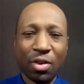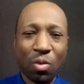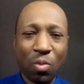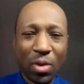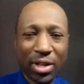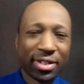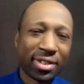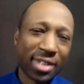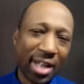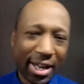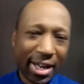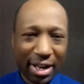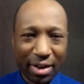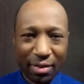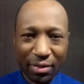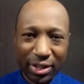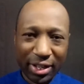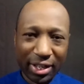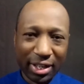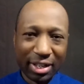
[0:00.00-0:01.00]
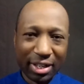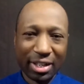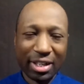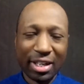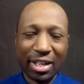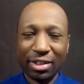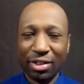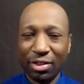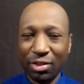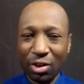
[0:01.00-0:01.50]
West Side area,
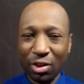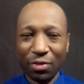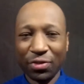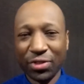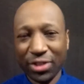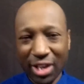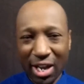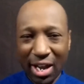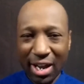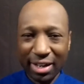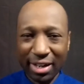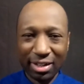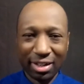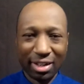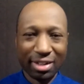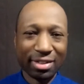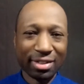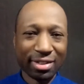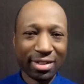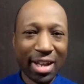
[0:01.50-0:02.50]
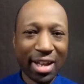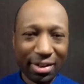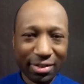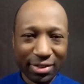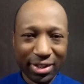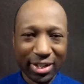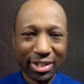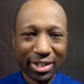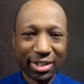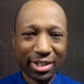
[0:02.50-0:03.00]
the North Side,
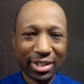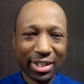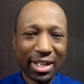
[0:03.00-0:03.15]
etc.